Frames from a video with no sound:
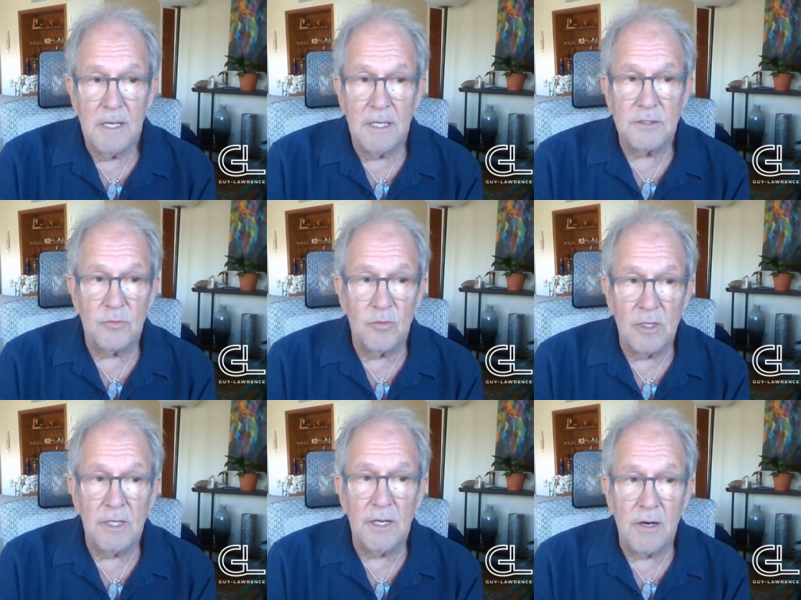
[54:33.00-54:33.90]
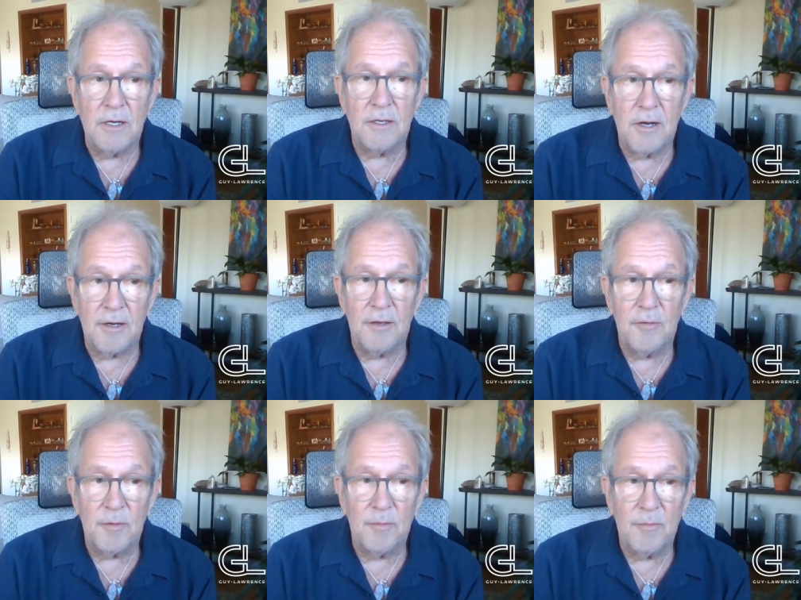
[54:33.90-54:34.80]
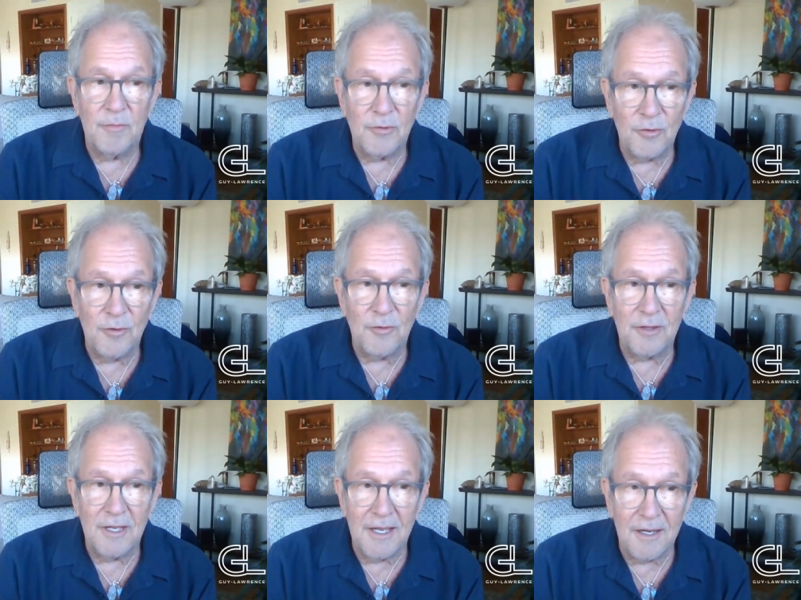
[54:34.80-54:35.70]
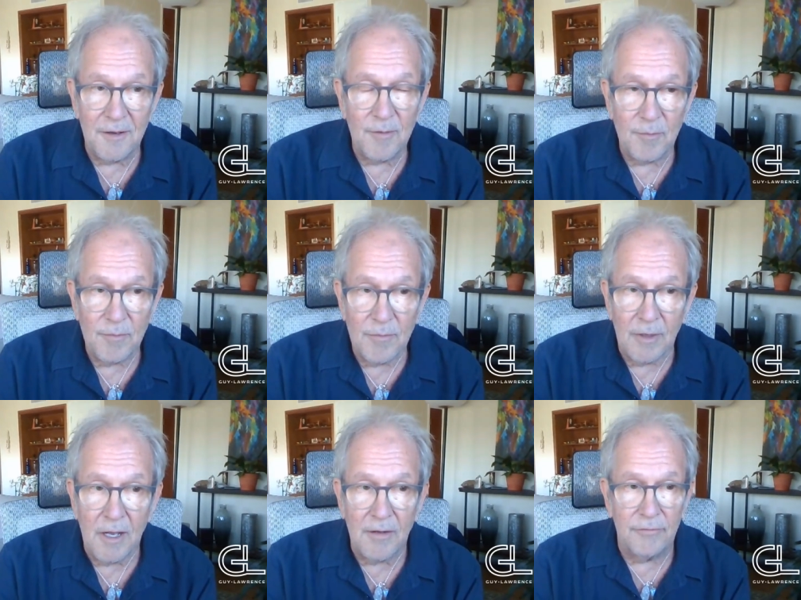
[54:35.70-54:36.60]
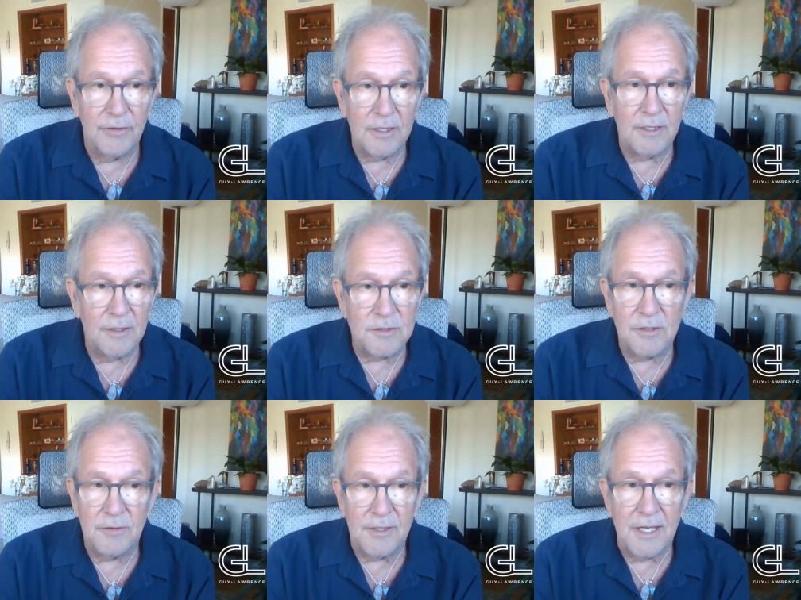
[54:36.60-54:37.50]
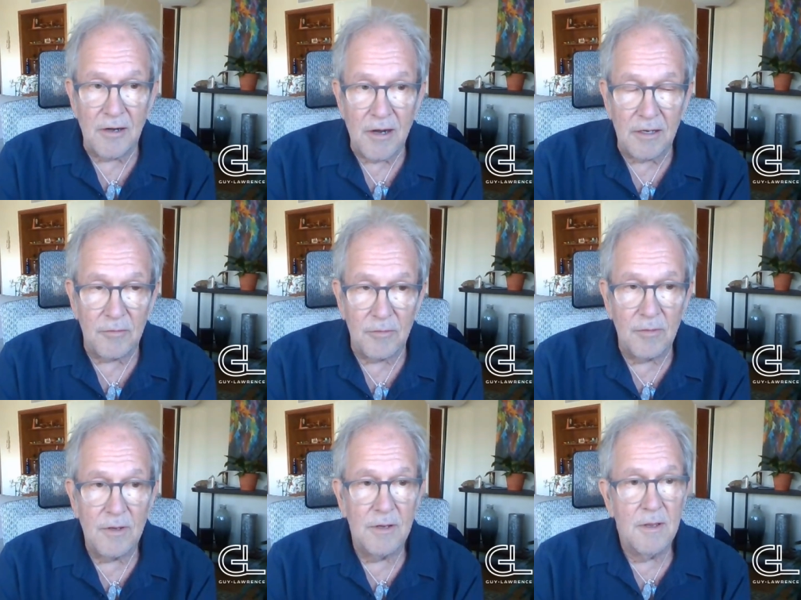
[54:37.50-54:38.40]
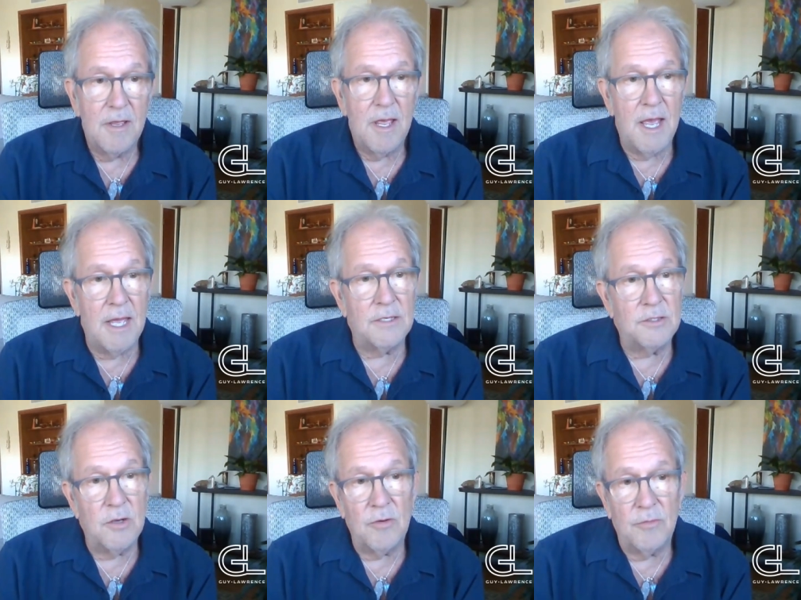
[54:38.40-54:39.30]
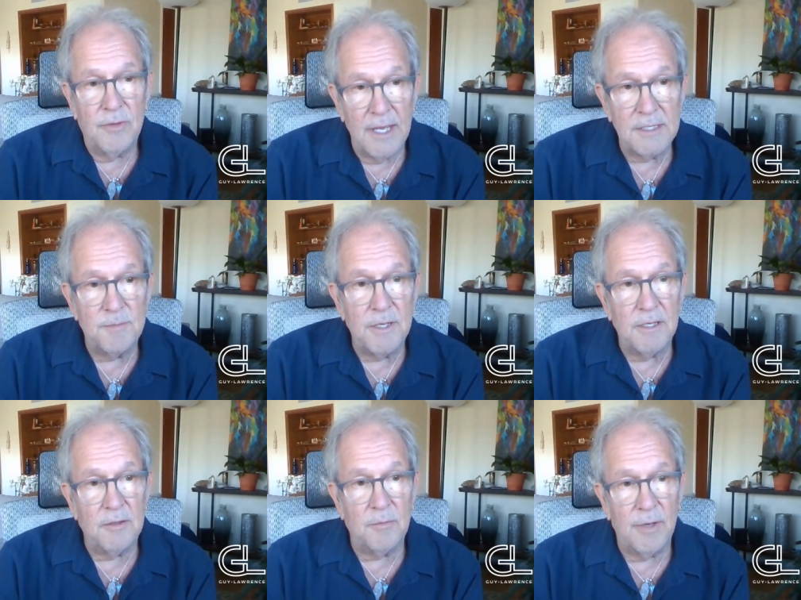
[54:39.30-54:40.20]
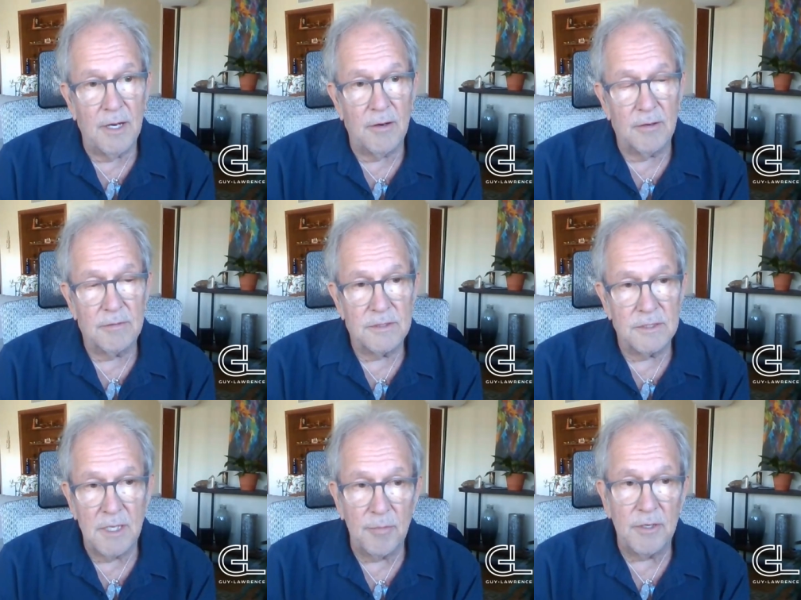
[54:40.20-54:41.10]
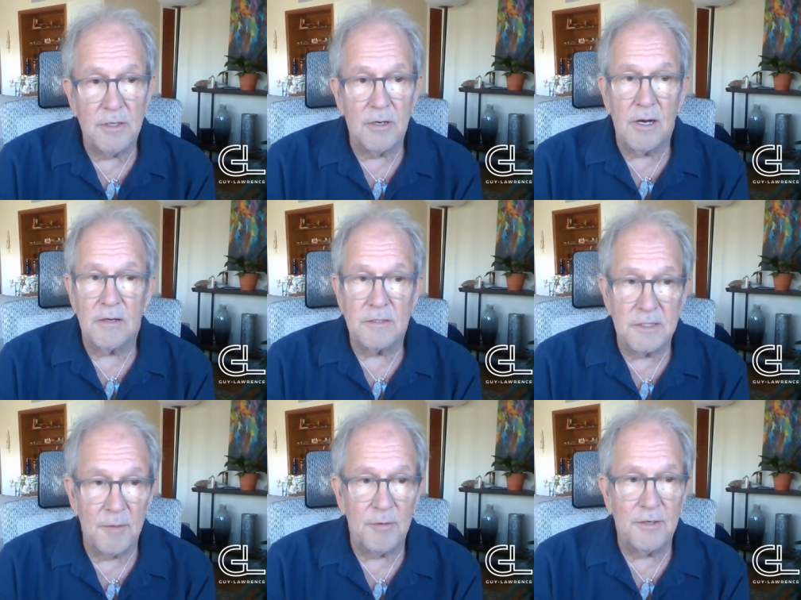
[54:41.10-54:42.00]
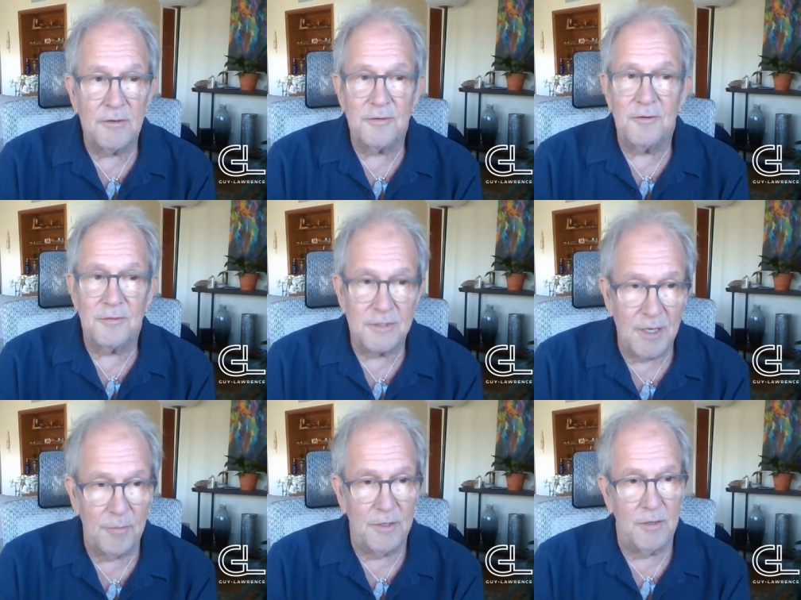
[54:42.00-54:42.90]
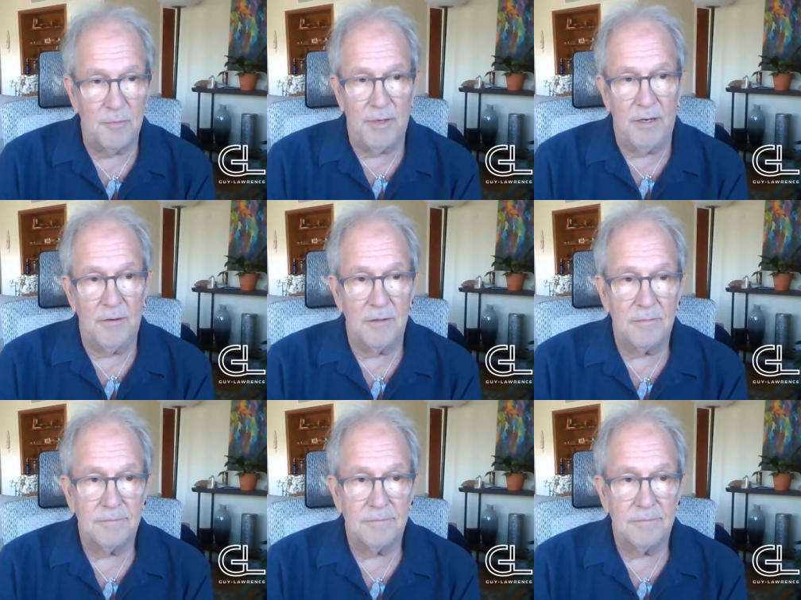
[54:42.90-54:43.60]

It's really hard to argue with truth and love, unconditional. You can't argue. And so that's being in your power. Step into your heart, step into your truth, step into your power.